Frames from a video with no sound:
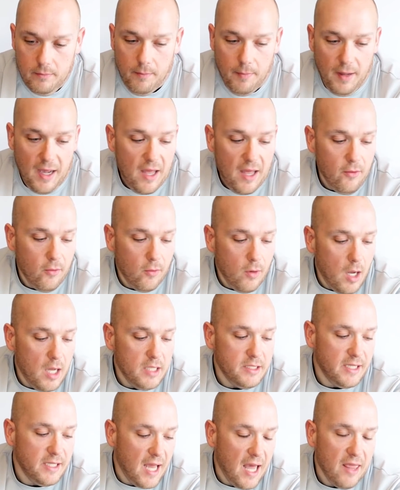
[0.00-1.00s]
buy the
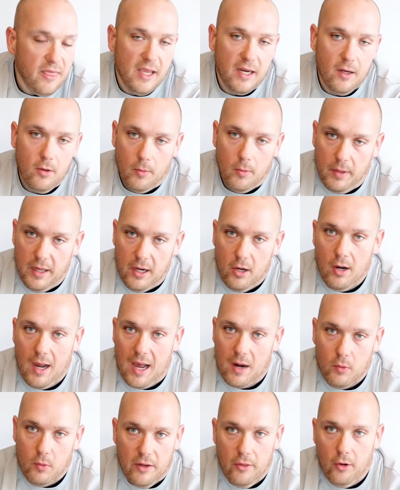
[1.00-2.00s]
rods that I think are better.
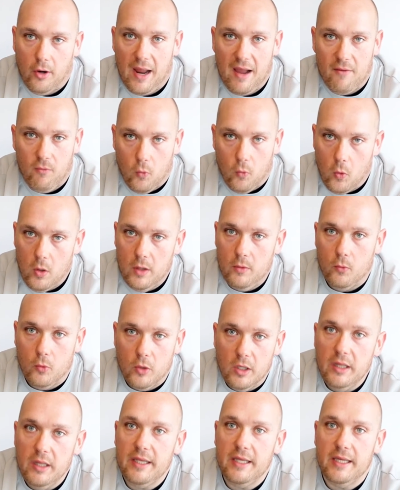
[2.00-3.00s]
I'd rather have one
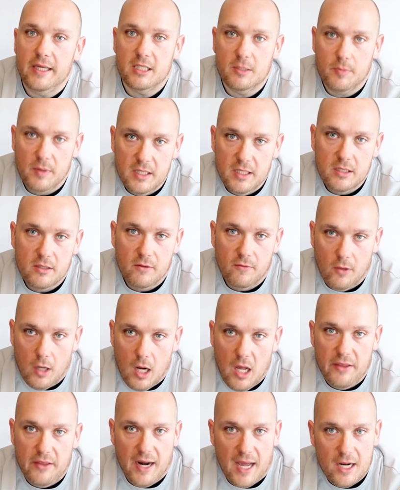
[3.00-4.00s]
really expensive
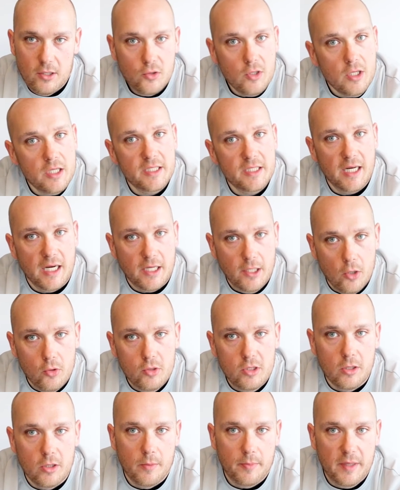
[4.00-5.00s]
rod that I trust and I know
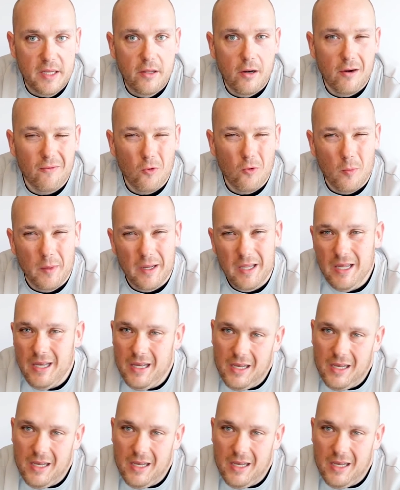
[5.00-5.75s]
is going to be there for me